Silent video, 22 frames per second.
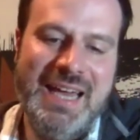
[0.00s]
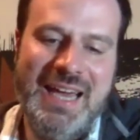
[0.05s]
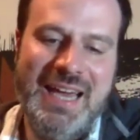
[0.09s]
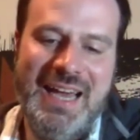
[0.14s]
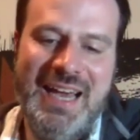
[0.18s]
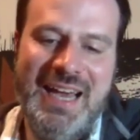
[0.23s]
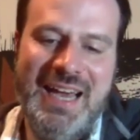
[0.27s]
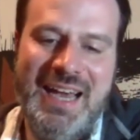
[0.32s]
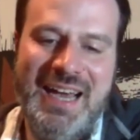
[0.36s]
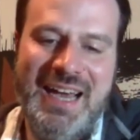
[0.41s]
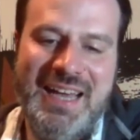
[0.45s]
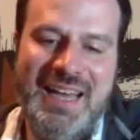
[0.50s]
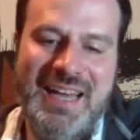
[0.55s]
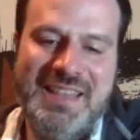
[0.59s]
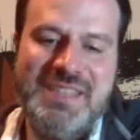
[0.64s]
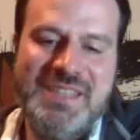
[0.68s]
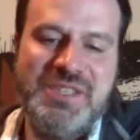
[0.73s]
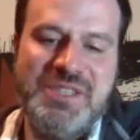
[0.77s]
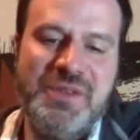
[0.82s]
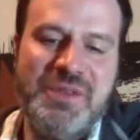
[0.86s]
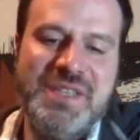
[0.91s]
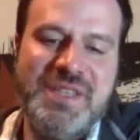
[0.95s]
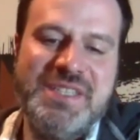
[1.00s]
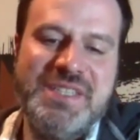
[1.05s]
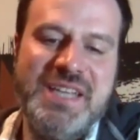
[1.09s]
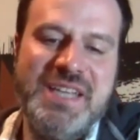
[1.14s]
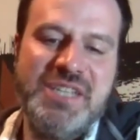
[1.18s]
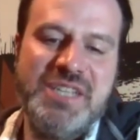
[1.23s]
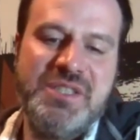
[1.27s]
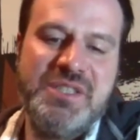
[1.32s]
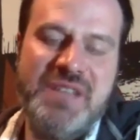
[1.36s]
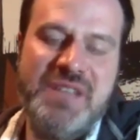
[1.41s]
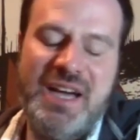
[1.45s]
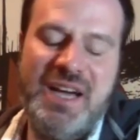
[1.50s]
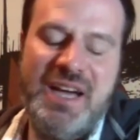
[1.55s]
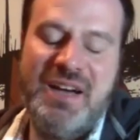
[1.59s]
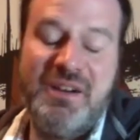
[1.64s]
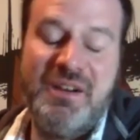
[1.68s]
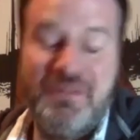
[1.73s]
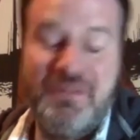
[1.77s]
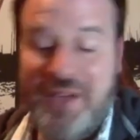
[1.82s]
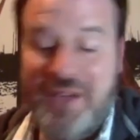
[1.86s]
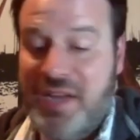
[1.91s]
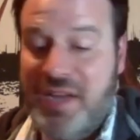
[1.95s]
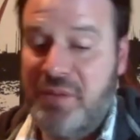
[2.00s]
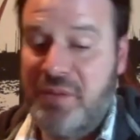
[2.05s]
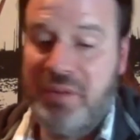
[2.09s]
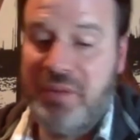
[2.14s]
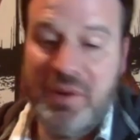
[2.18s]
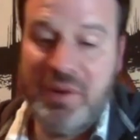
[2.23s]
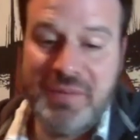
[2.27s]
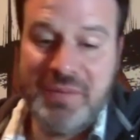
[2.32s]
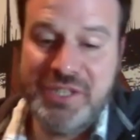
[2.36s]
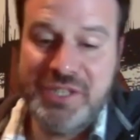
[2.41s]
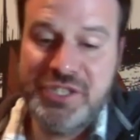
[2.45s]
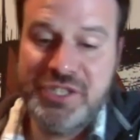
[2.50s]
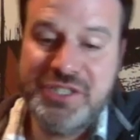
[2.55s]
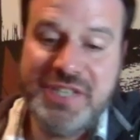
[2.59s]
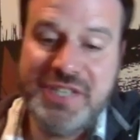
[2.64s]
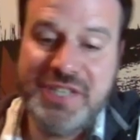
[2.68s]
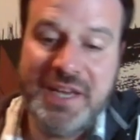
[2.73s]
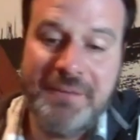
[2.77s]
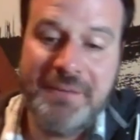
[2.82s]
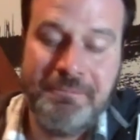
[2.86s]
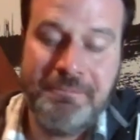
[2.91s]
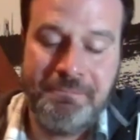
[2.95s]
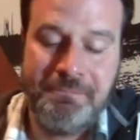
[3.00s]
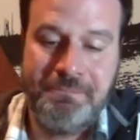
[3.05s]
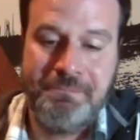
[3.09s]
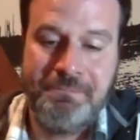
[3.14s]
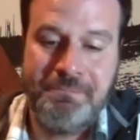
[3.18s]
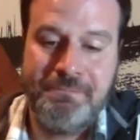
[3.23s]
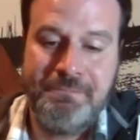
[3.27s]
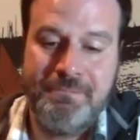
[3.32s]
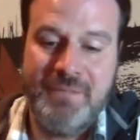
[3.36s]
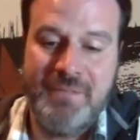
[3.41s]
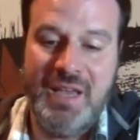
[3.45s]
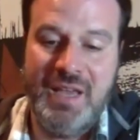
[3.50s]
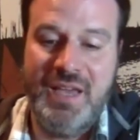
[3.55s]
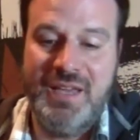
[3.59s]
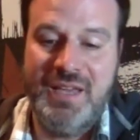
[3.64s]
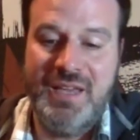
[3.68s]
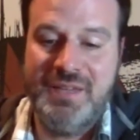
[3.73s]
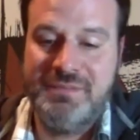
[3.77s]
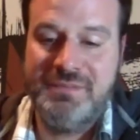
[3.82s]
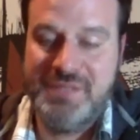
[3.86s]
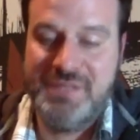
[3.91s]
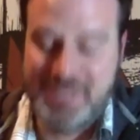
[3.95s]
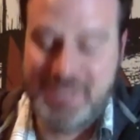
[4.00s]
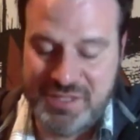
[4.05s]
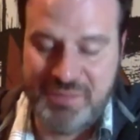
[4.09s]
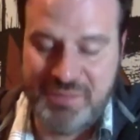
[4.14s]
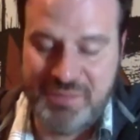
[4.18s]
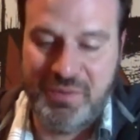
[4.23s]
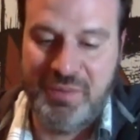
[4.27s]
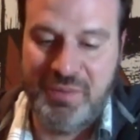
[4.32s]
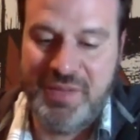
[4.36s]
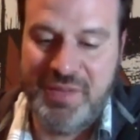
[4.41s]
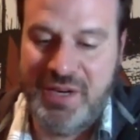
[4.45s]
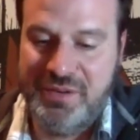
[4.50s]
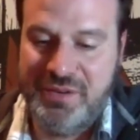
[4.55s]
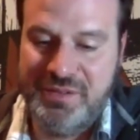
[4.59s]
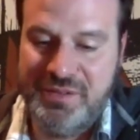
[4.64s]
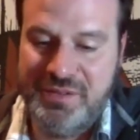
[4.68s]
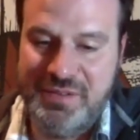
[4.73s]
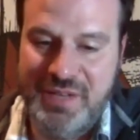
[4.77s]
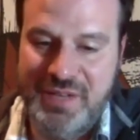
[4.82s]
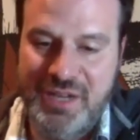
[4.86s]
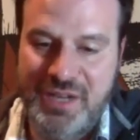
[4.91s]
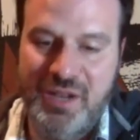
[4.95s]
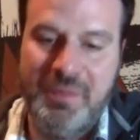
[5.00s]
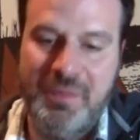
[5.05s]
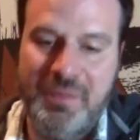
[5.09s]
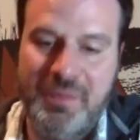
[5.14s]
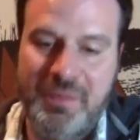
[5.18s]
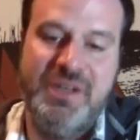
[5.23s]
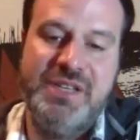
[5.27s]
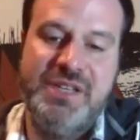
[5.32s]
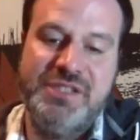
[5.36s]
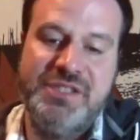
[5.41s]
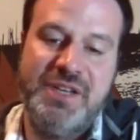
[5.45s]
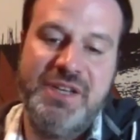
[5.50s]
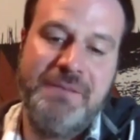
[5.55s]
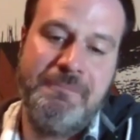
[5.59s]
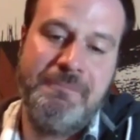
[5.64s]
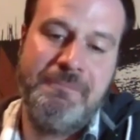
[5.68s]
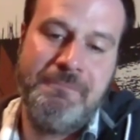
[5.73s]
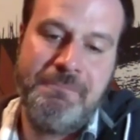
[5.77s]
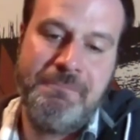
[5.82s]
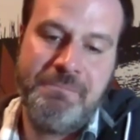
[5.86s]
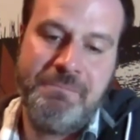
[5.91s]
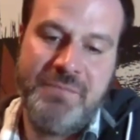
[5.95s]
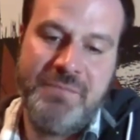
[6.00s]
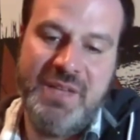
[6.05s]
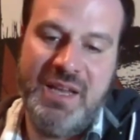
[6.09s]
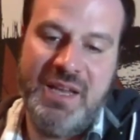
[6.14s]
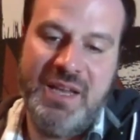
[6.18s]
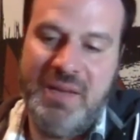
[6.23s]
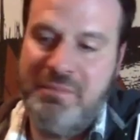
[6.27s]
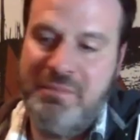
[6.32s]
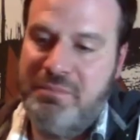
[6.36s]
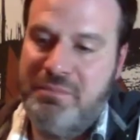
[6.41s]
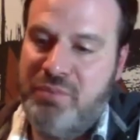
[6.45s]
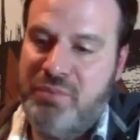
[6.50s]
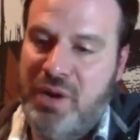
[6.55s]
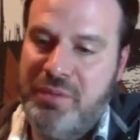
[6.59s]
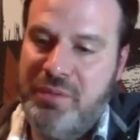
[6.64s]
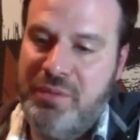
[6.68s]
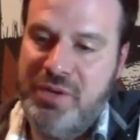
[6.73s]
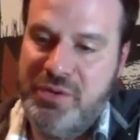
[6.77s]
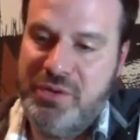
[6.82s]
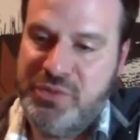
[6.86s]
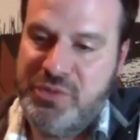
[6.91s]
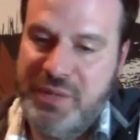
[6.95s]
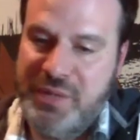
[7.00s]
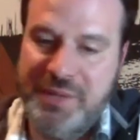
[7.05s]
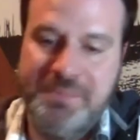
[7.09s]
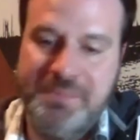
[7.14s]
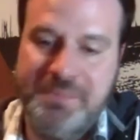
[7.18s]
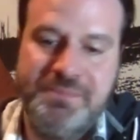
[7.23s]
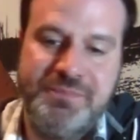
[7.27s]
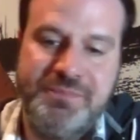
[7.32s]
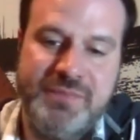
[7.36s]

Ah, this, so this next, uh, or final poem, I should say, I, this is a poem that I end all my readings on, and probably always will.